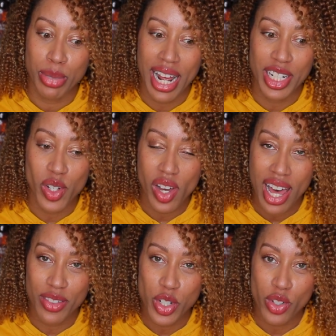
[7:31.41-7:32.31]
But I don't
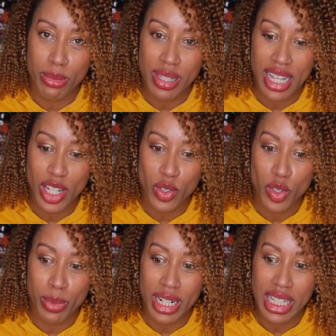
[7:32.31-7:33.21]
have a trim
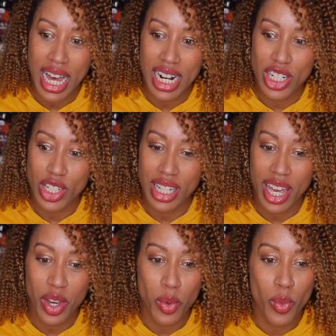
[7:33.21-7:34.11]
schedule, but it's kind of just
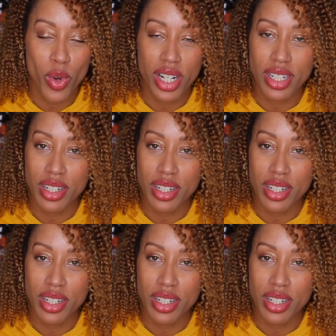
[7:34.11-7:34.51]
like what